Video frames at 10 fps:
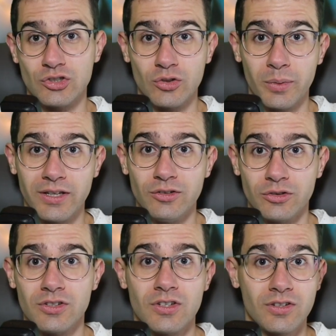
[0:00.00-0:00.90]
should be in
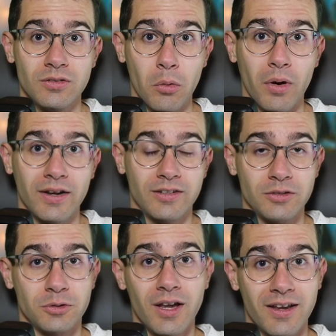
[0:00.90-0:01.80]
UTC 0 like the
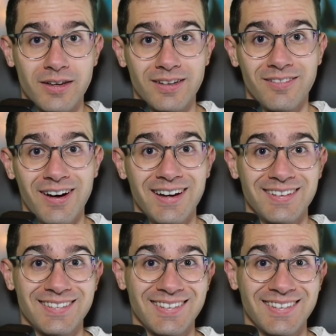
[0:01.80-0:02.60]
UK, right?